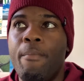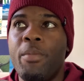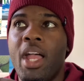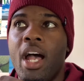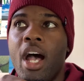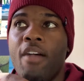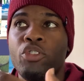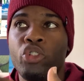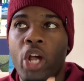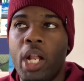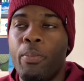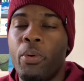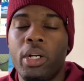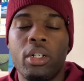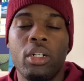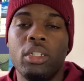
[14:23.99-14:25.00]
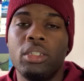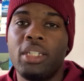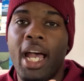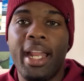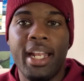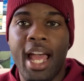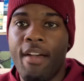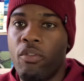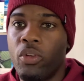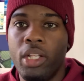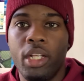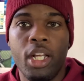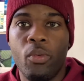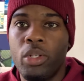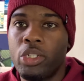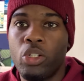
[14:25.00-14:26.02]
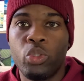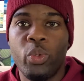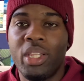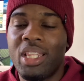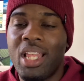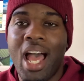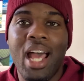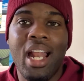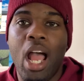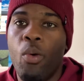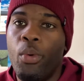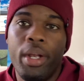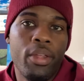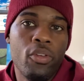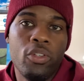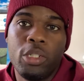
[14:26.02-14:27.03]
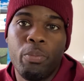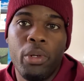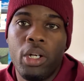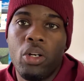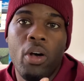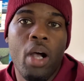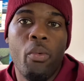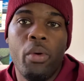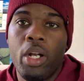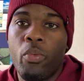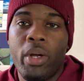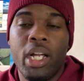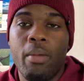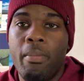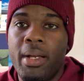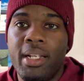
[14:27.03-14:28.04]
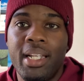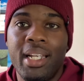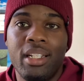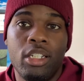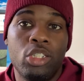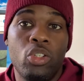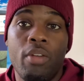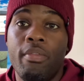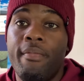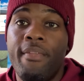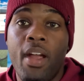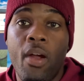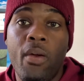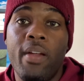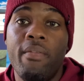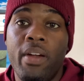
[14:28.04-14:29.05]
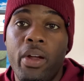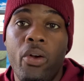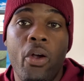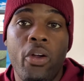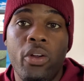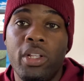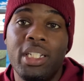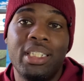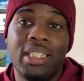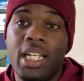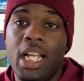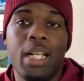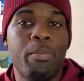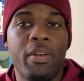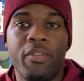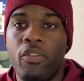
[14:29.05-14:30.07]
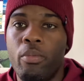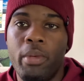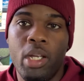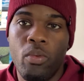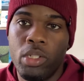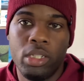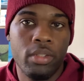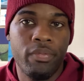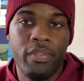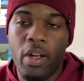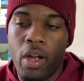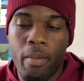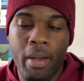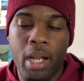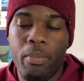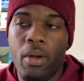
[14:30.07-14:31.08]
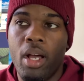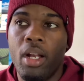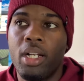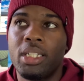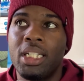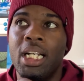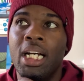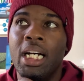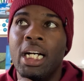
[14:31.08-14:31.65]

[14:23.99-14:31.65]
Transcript: I've tried Brickles. I didn't have really good results with that. I wouldn't use Brickle. I wouldn't recommend it unless you have a very, very oily skin, but for me, it was a very bad product.